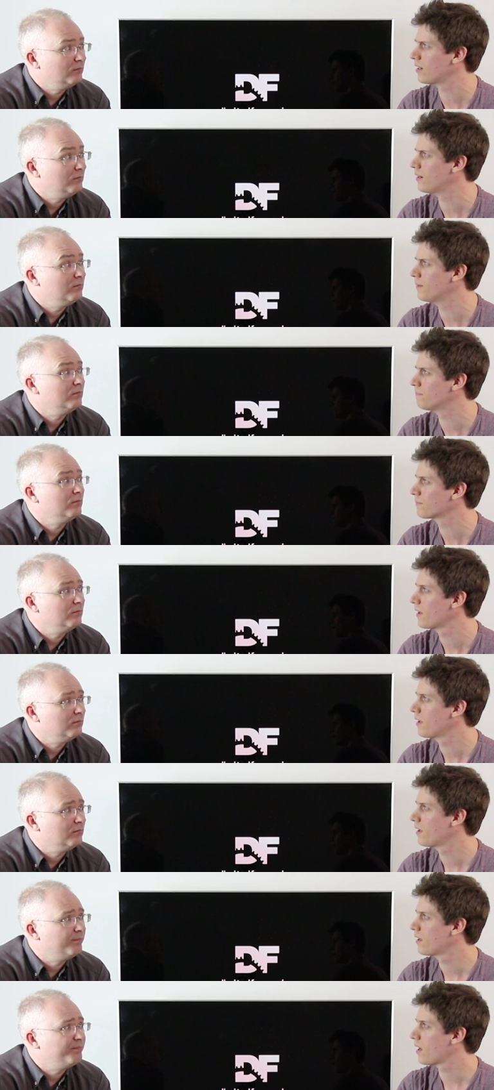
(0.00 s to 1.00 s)
Speaker 1: um,
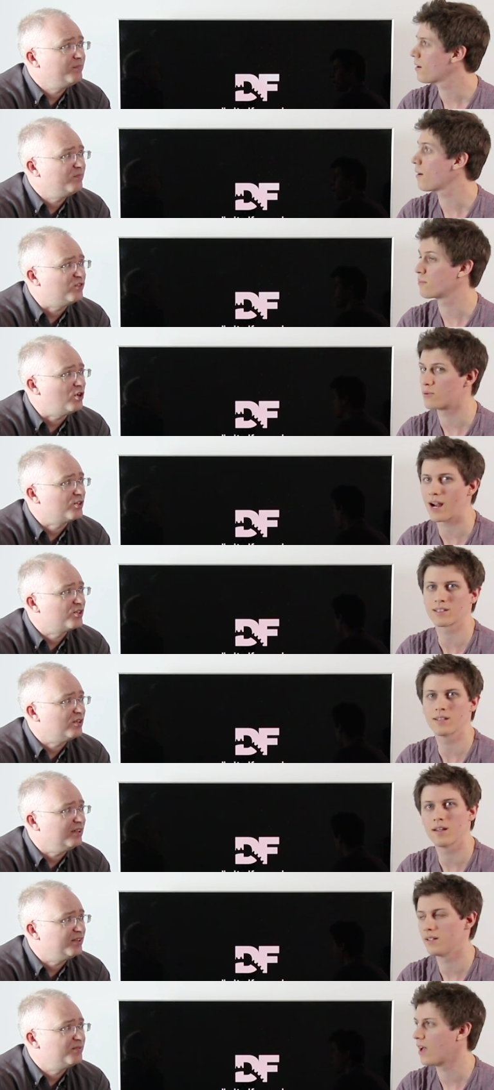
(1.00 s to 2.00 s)
Speaker 2: a, Rock
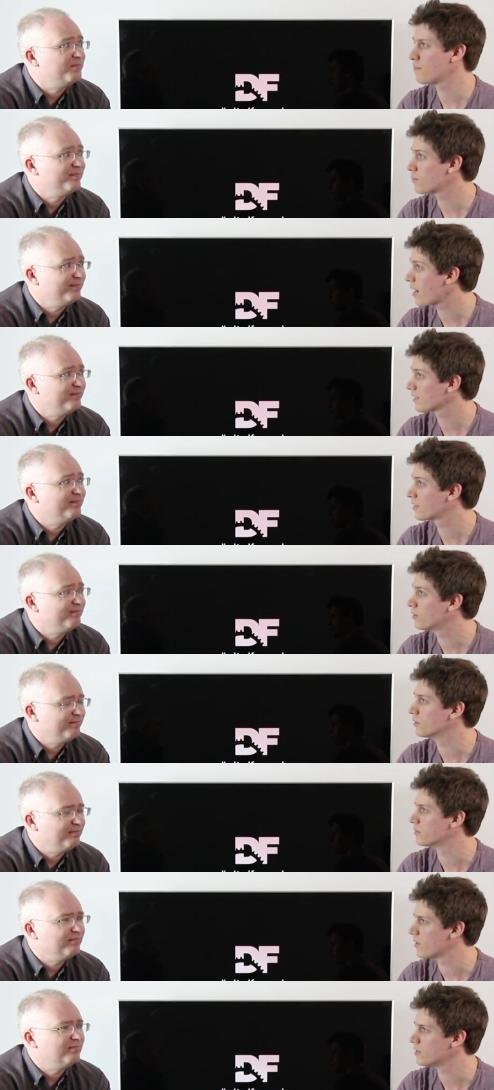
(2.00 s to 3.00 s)
solid. a
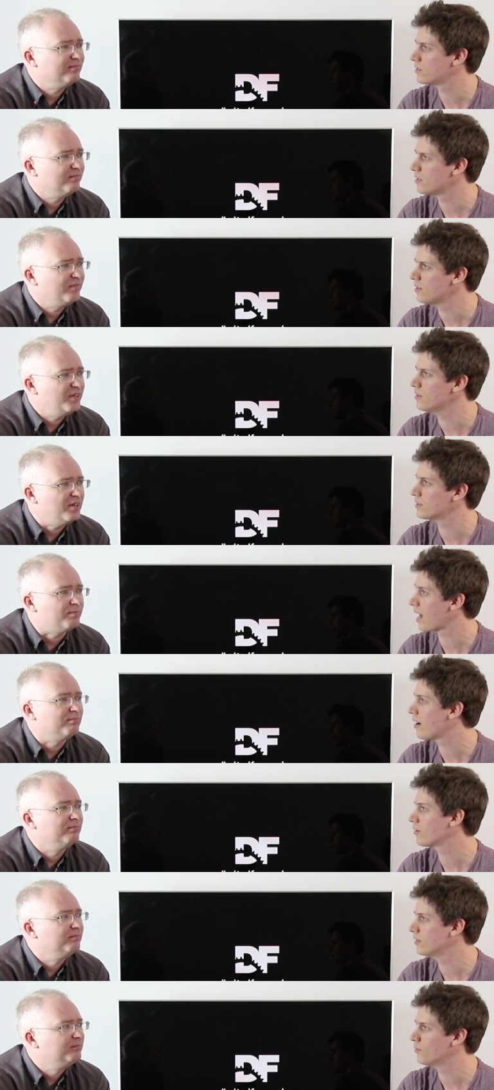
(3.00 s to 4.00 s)
practical device to
Speaker 1: use yep.
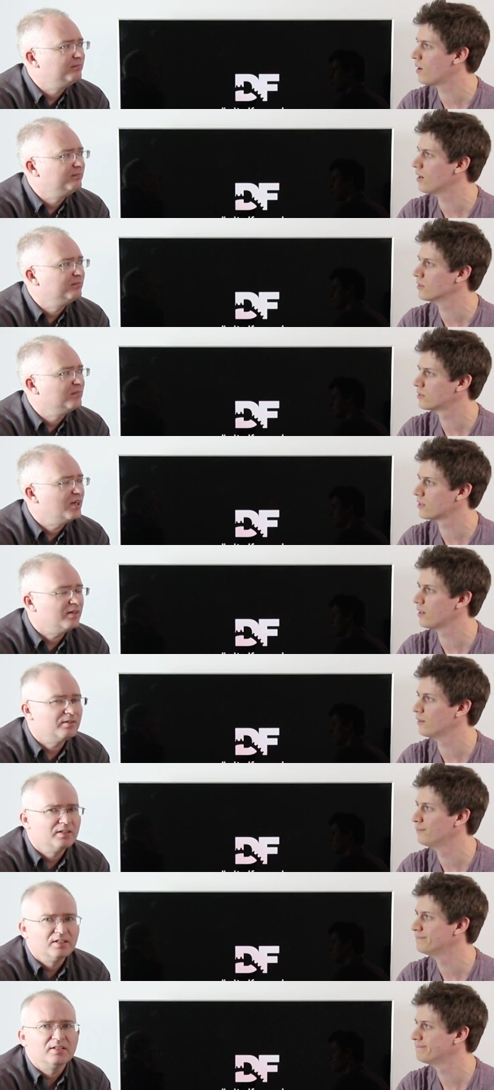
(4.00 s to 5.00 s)
out in the wild.
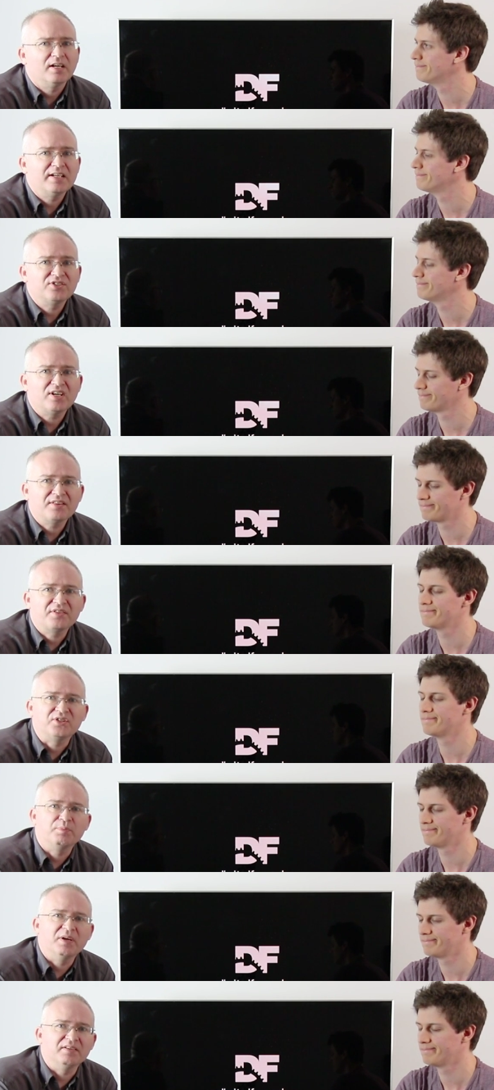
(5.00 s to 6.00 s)
So, and there's another
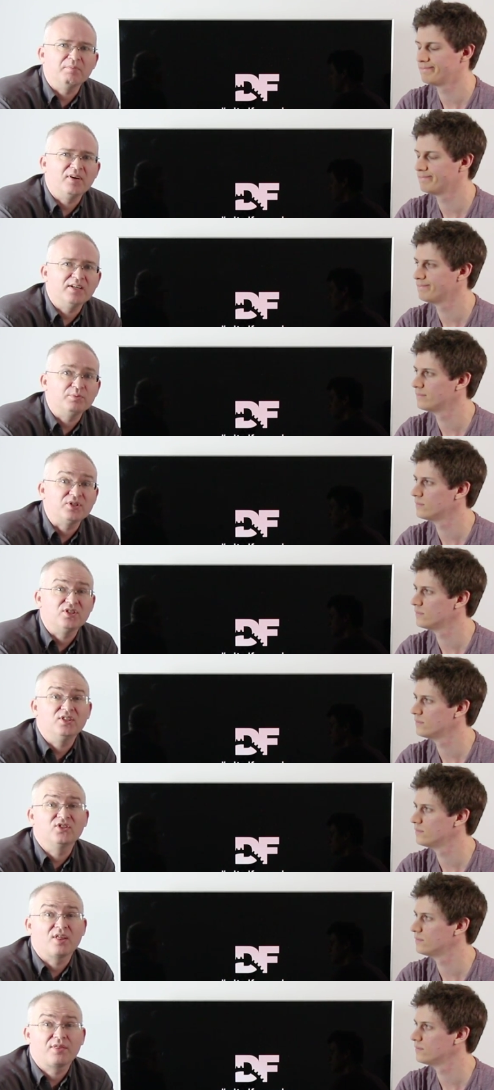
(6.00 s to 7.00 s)
thing to bear in mind, which
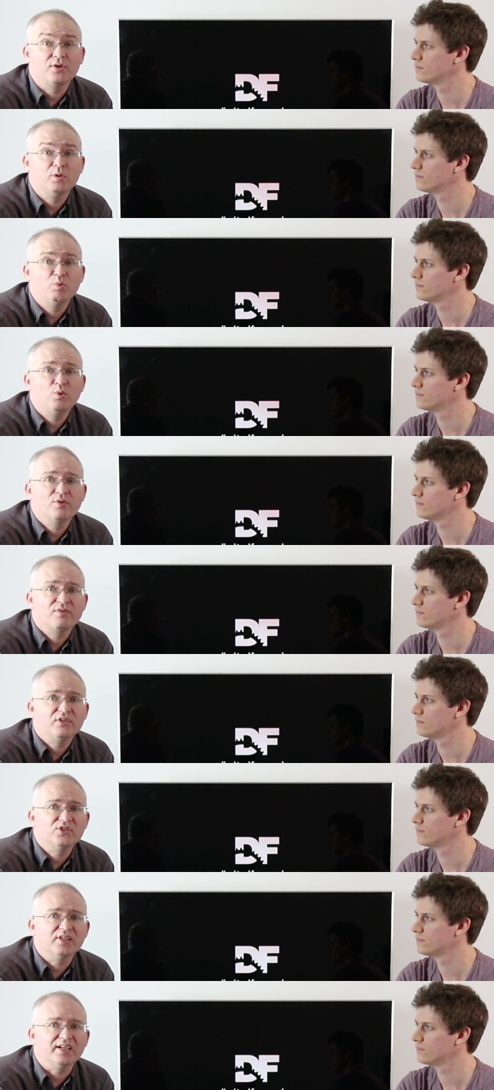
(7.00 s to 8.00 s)
is thermal
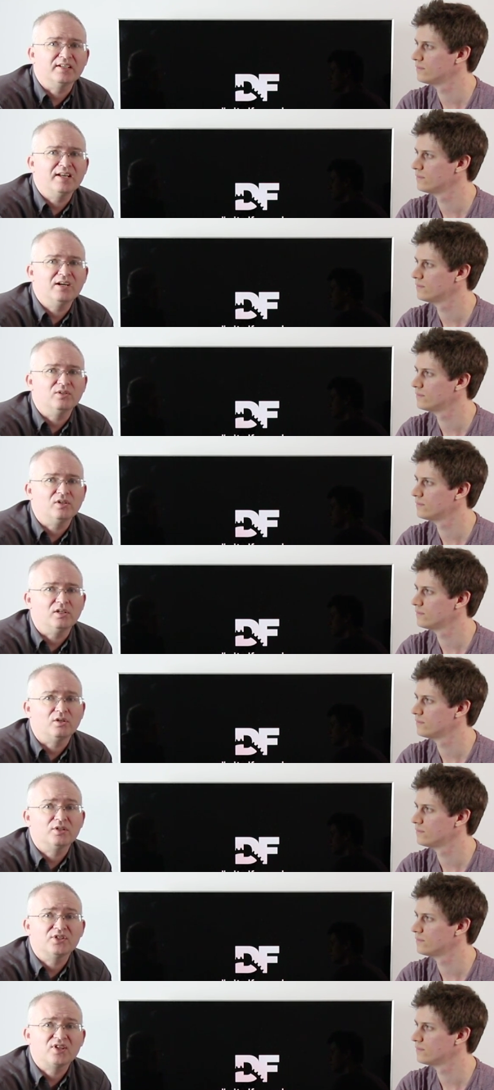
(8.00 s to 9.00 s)
throttling. Now, uh, on a